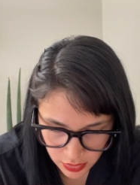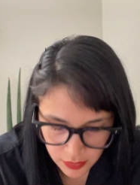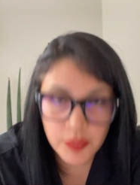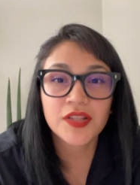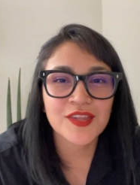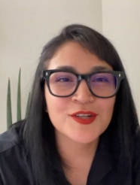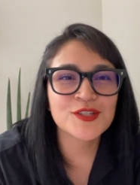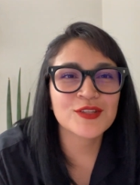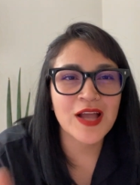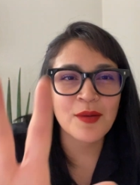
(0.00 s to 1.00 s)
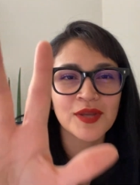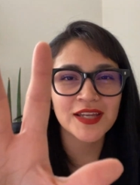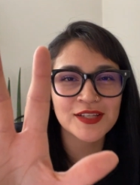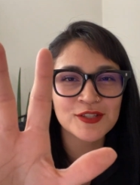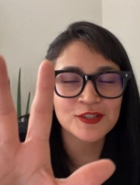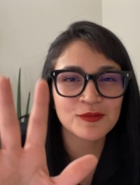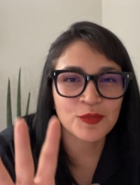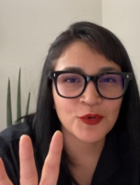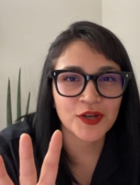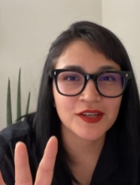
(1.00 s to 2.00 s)
But I'm getting to the
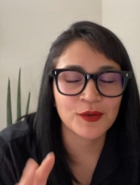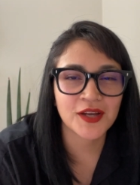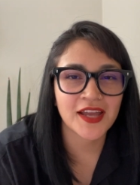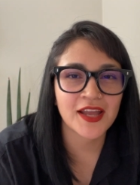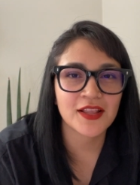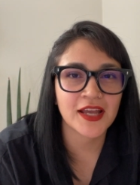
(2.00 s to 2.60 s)
point, okay?